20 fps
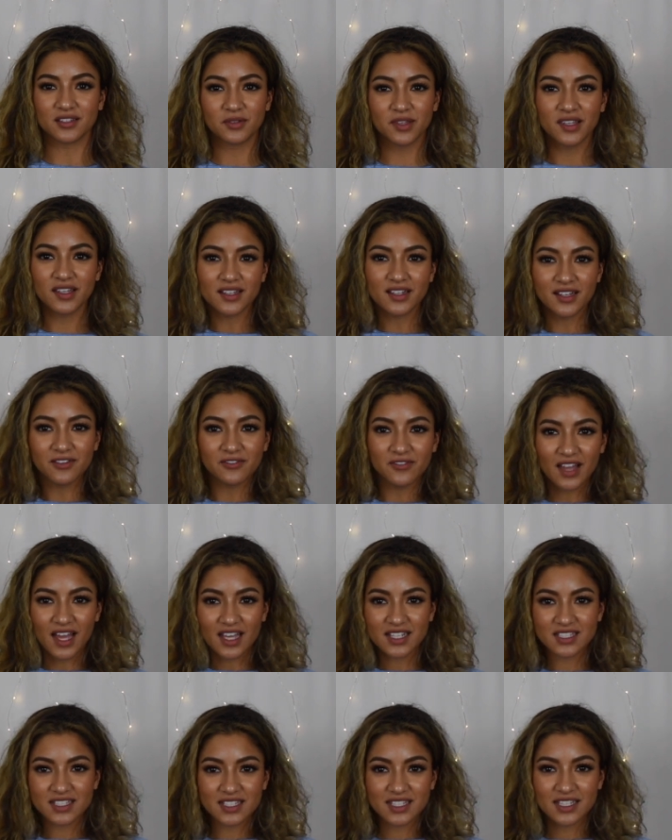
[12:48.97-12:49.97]
about that.
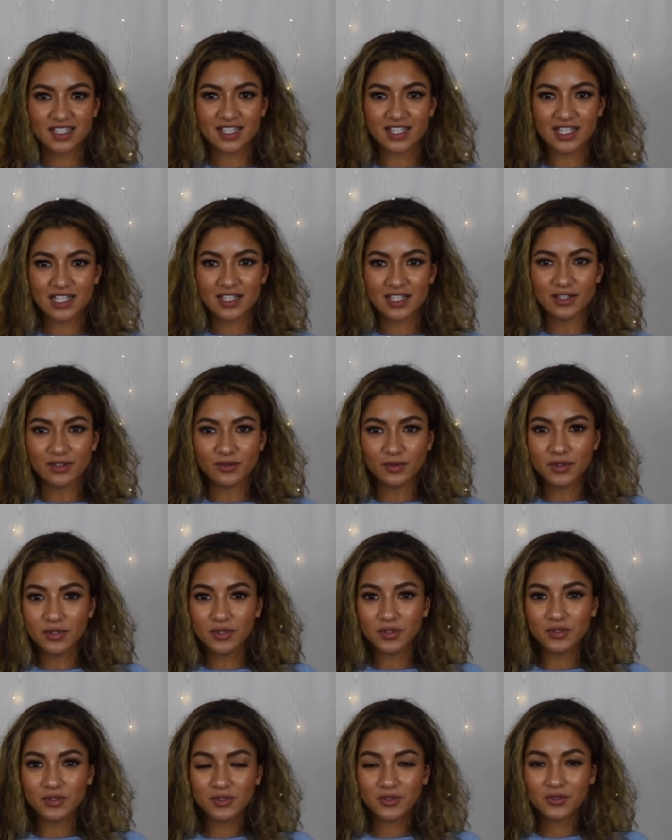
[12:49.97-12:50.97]
Flashy,
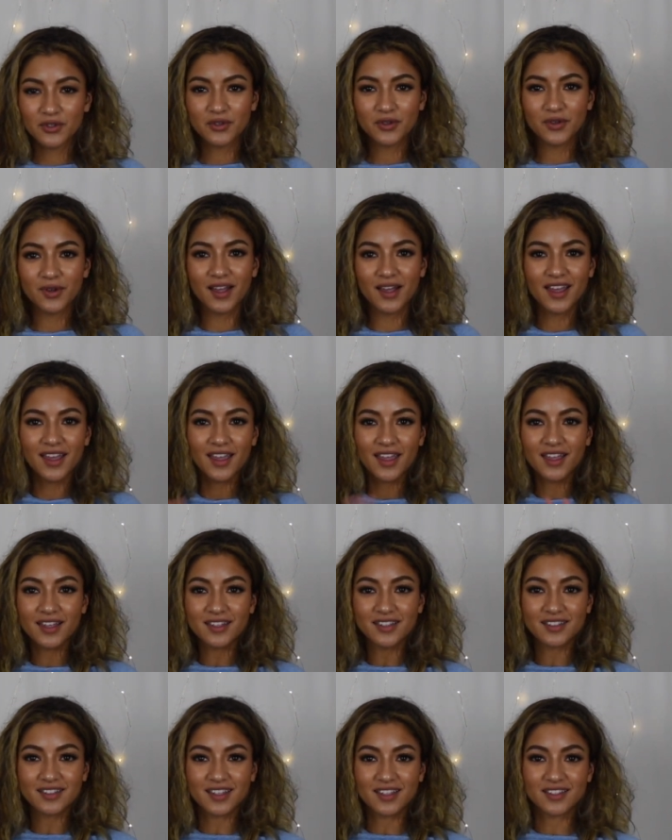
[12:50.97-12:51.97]
woo.
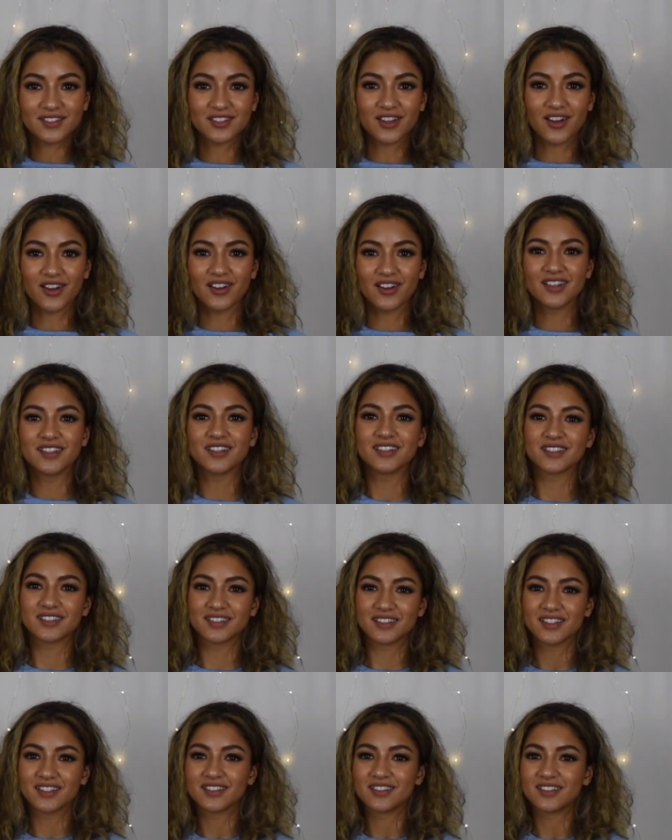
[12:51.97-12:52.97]
Looks like stars.
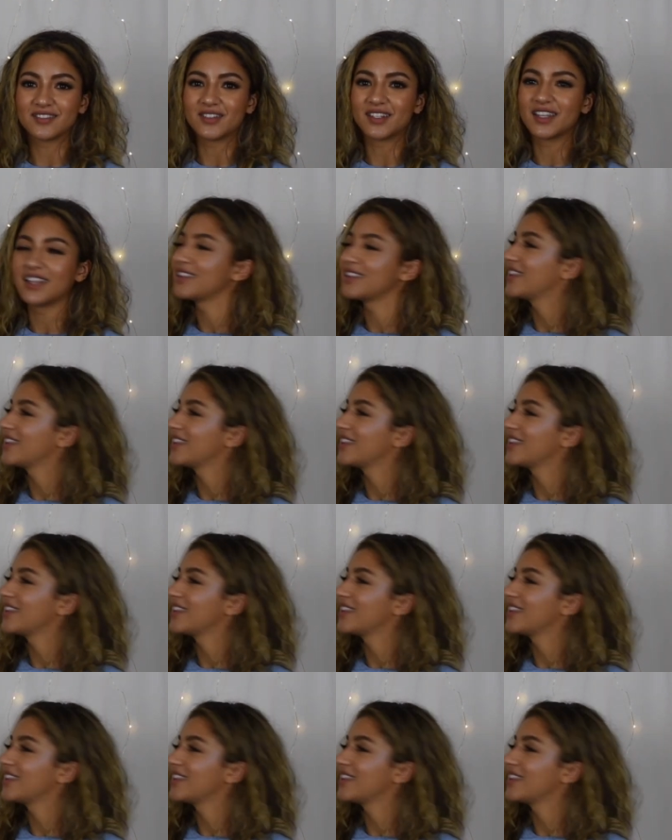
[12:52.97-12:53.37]
This is the one I